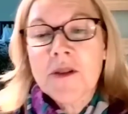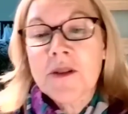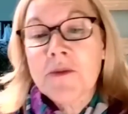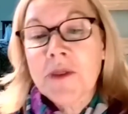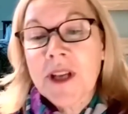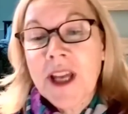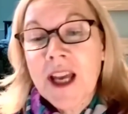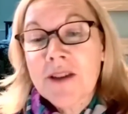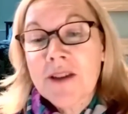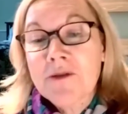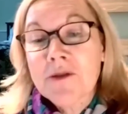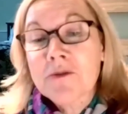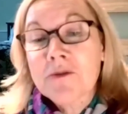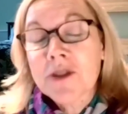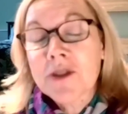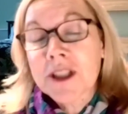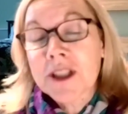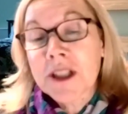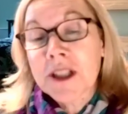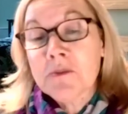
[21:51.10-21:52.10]
we have a
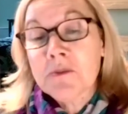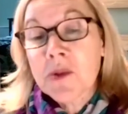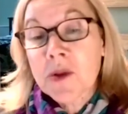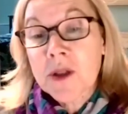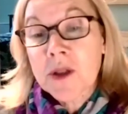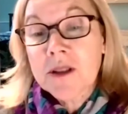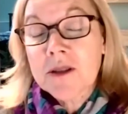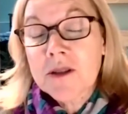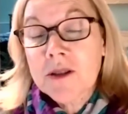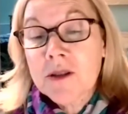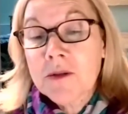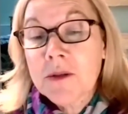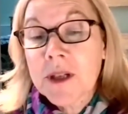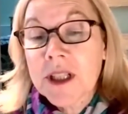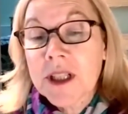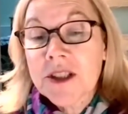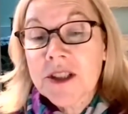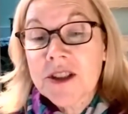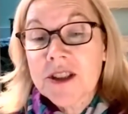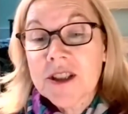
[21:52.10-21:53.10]
really important
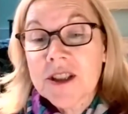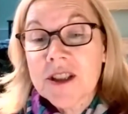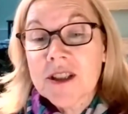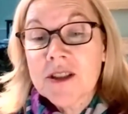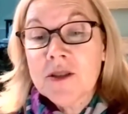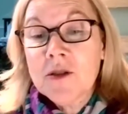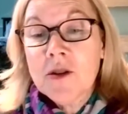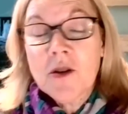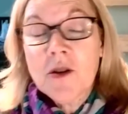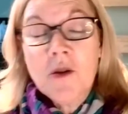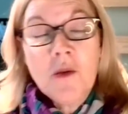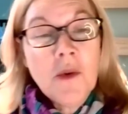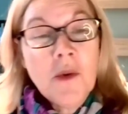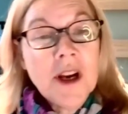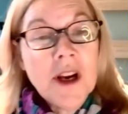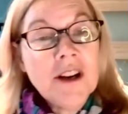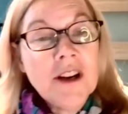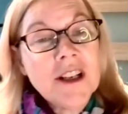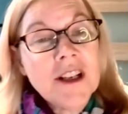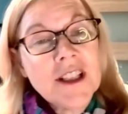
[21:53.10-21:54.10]
question.
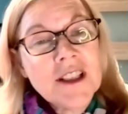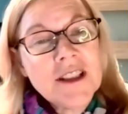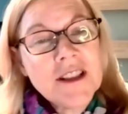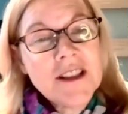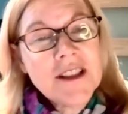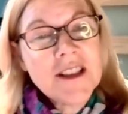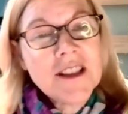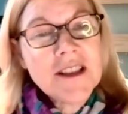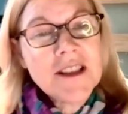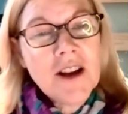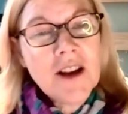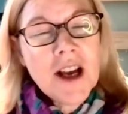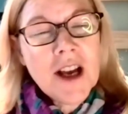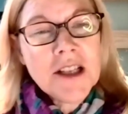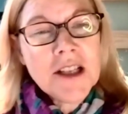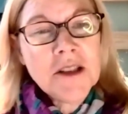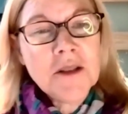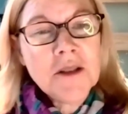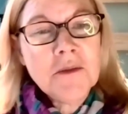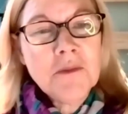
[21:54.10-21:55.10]
Where is this
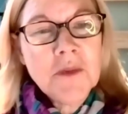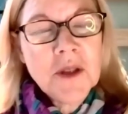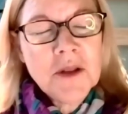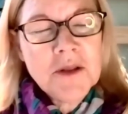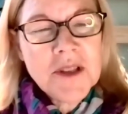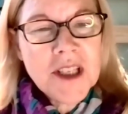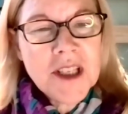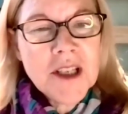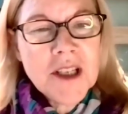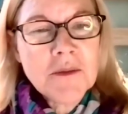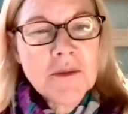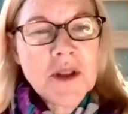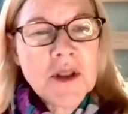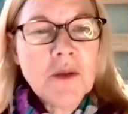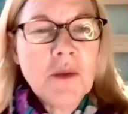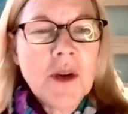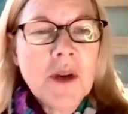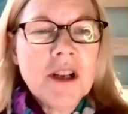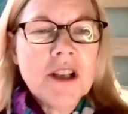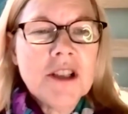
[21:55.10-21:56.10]
awesome museum? So
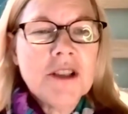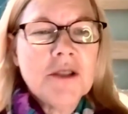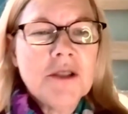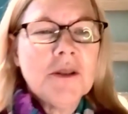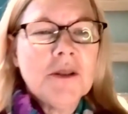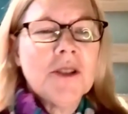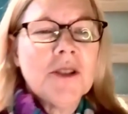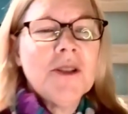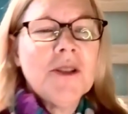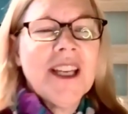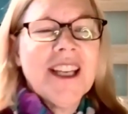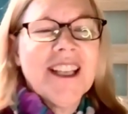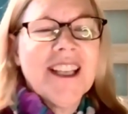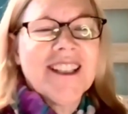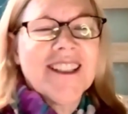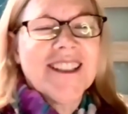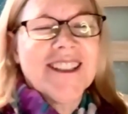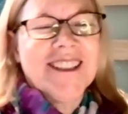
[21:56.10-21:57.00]
where are you located?